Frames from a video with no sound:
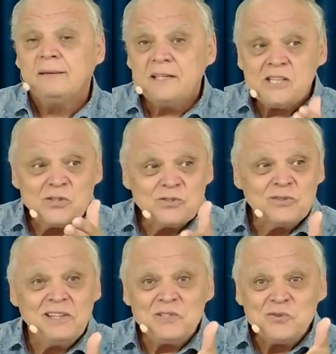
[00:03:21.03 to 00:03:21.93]
This, is,
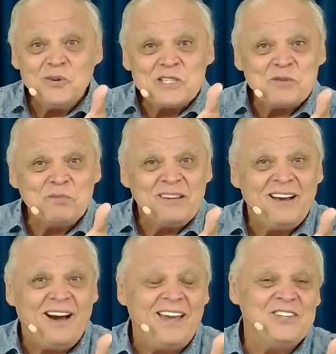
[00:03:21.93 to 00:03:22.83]
this was
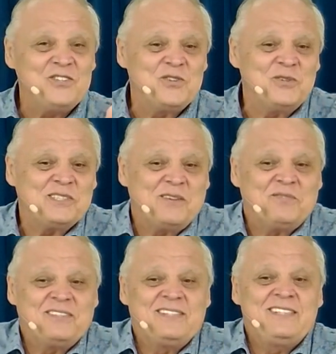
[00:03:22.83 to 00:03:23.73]
behind Joseph
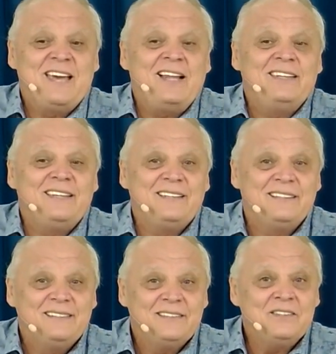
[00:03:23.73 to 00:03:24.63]
telling
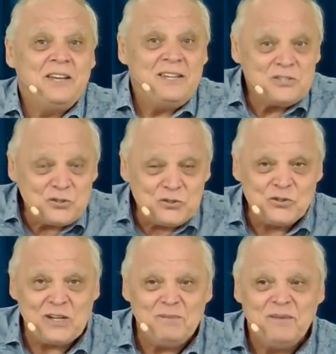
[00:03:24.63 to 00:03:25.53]
his
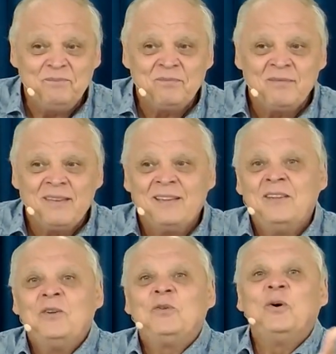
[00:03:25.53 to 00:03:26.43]
dream
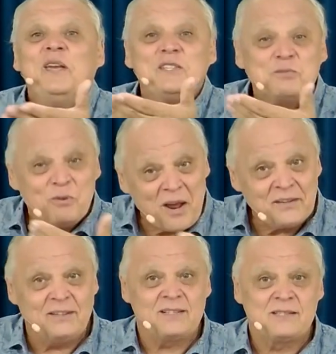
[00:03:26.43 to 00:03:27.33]
to his
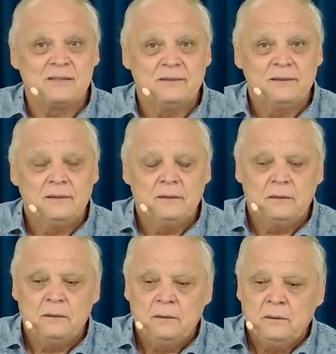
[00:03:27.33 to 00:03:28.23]
brothers.
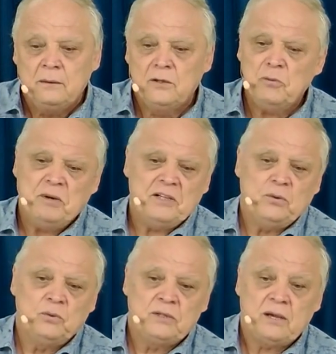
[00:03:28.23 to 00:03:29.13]

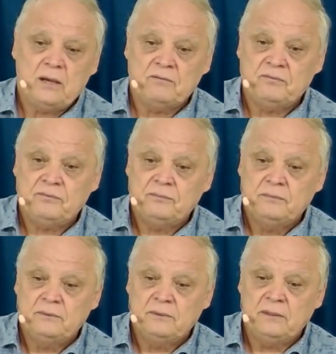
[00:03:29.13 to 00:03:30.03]
Nobody would have
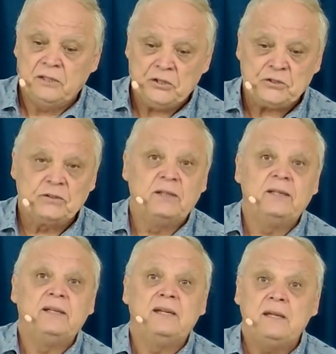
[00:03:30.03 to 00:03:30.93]

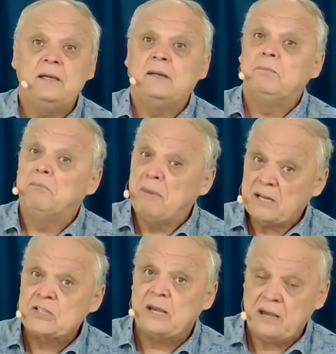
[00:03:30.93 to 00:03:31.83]
literally needed
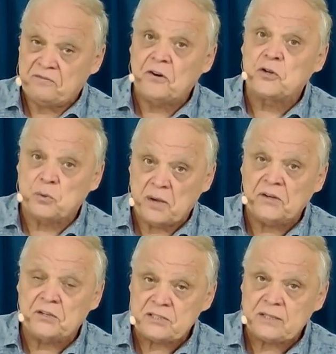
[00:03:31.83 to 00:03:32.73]
much effort to
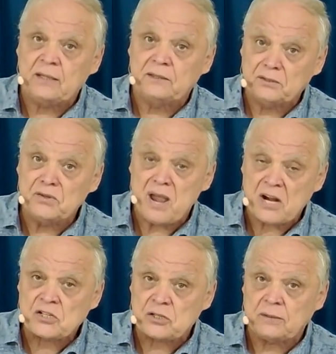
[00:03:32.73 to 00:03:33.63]
understand the
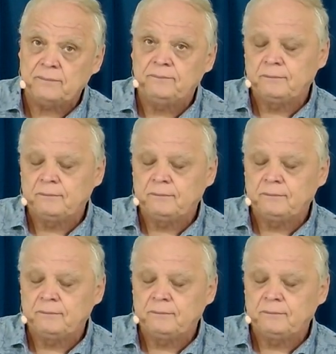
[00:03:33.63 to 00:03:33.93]
reaction.